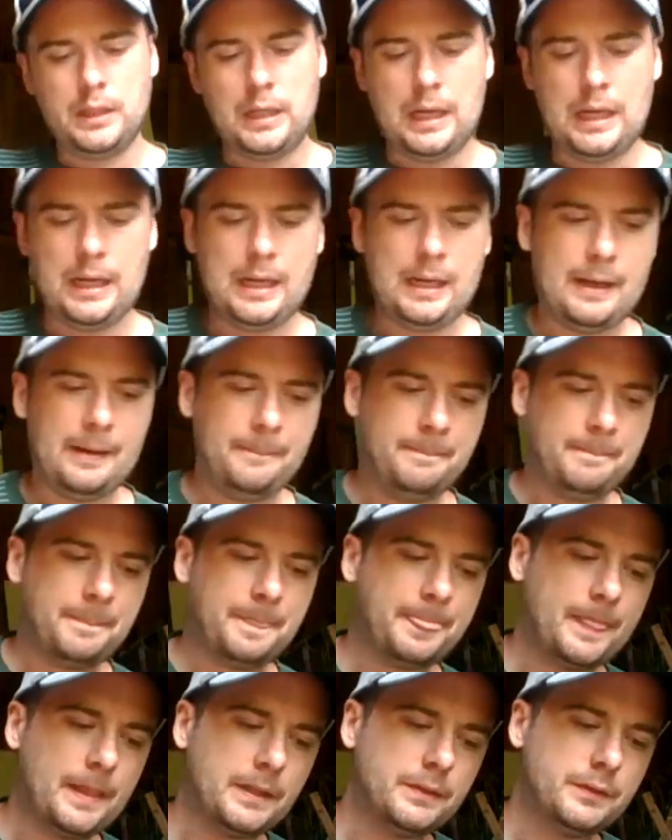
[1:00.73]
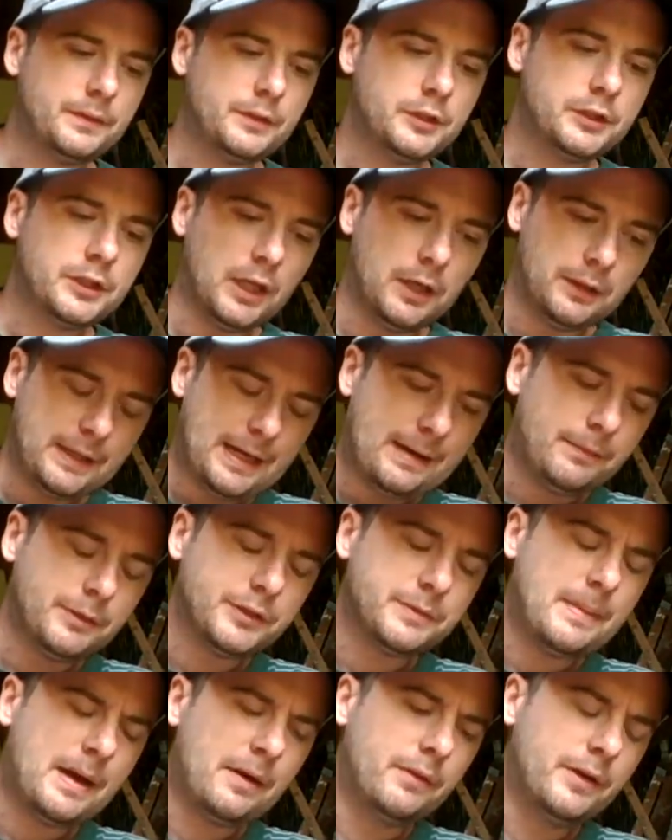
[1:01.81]
Um, so that
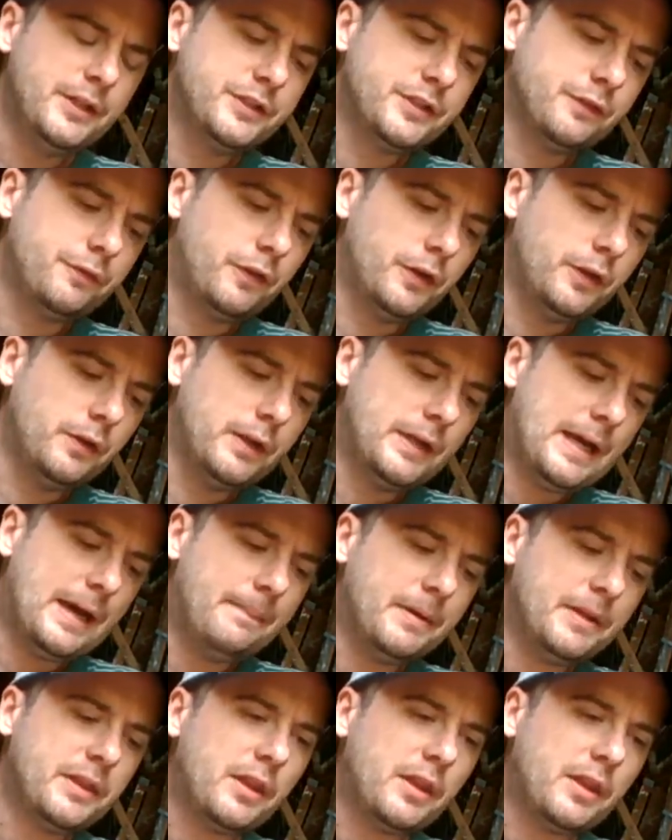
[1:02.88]
was my reason for doing that. But